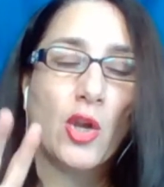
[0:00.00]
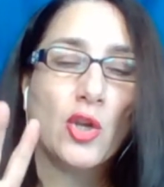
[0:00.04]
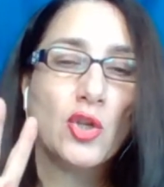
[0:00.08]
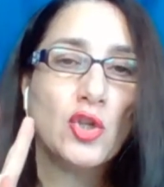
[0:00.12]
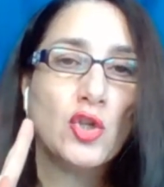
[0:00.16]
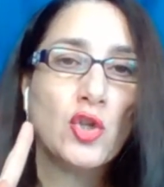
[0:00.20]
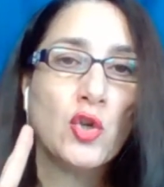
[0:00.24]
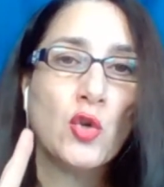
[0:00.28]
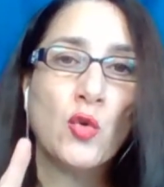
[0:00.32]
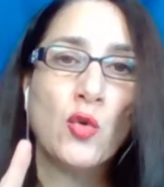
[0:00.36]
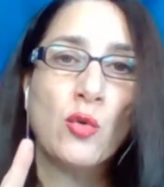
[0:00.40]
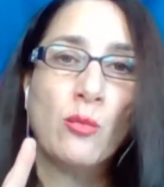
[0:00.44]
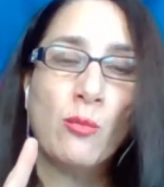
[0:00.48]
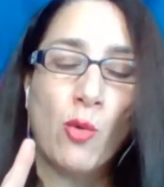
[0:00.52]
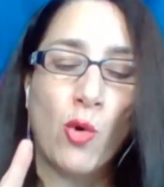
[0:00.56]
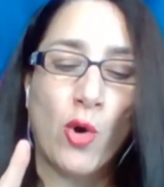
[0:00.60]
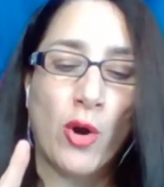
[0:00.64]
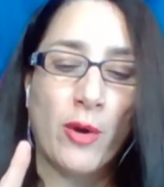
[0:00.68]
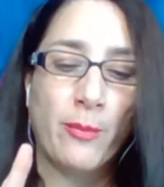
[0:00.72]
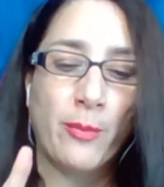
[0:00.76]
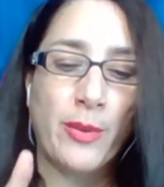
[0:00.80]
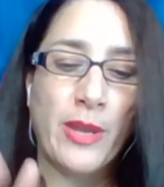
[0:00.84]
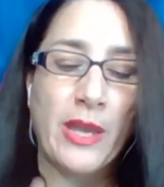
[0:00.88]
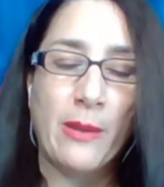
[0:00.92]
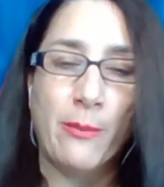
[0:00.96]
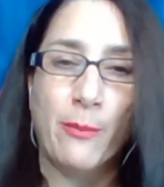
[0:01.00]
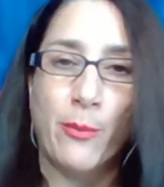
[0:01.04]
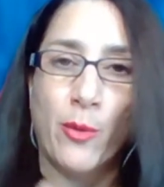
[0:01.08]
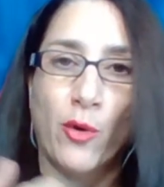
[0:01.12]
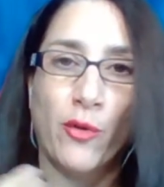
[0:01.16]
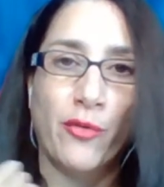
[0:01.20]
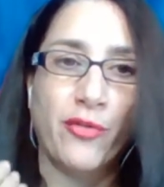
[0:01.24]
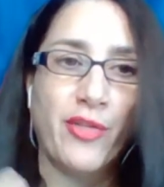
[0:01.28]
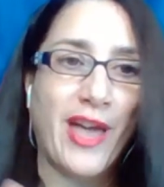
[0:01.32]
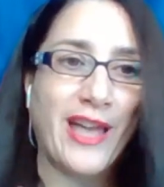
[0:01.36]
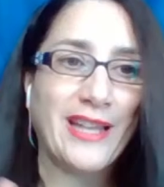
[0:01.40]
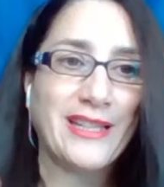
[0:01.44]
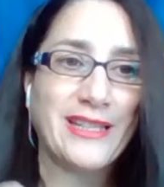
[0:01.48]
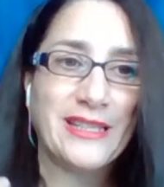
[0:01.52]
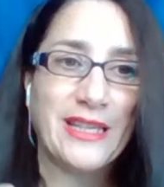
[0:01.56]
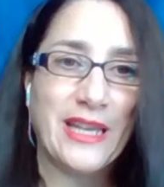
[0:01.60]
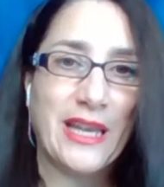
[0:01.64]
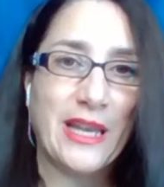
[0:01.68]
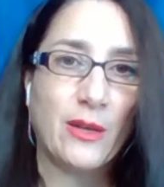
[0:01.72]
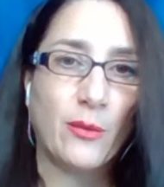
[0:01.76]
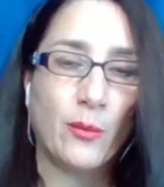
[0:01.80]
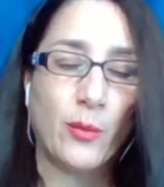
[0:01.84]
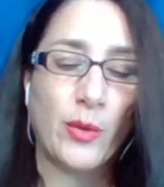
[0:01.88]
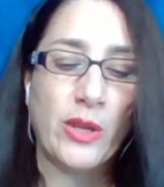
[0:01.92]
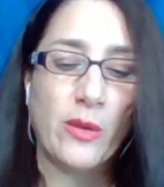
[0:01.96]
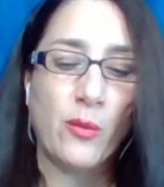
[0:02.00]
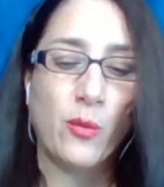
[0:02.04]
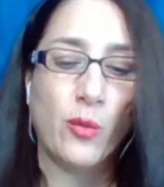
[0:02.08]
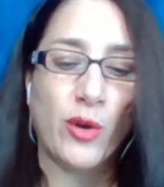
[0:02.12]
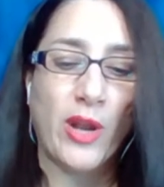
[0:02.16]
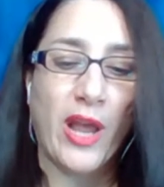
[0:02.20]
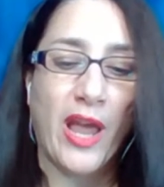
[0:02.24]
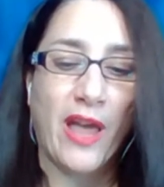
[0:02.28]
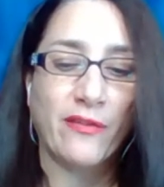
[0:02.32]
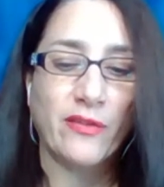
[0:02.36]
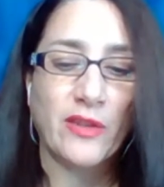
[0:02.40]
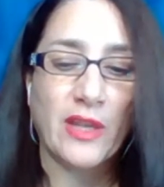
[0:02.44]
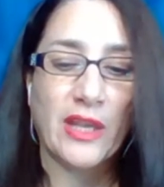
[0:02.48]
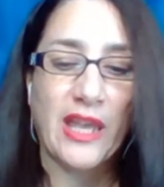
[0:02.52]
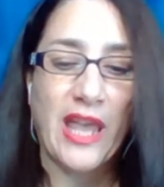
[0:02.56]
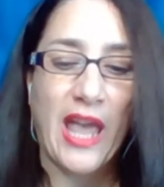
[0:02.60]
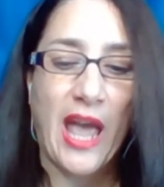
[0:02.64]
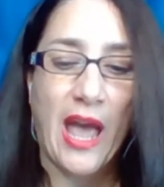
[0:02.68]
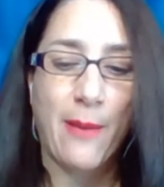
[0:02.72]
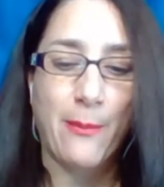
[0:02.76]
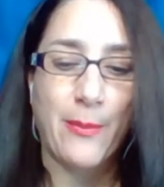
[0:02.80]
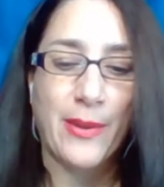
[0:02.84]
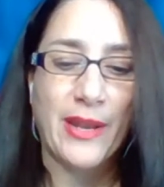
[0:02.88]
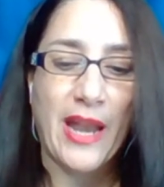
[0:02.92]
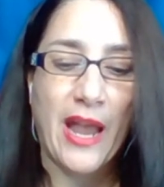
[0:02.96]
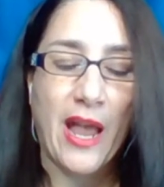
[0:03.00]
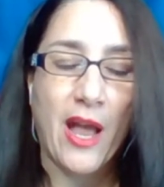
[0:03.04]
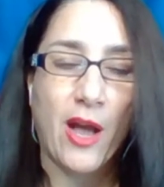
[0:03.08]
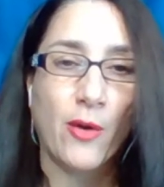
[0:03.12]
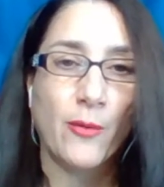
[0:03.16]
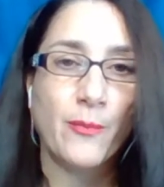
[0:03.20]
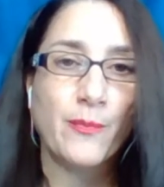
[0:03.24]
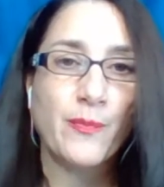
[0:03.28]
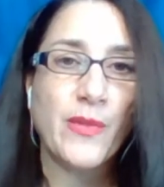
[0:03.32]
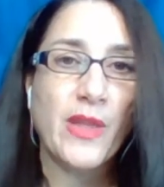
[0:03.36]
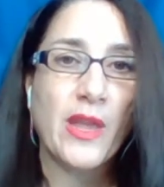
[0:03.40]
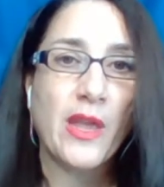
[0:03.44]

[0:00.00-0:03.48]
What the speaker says: two more people. That's it. We would have to cap it out.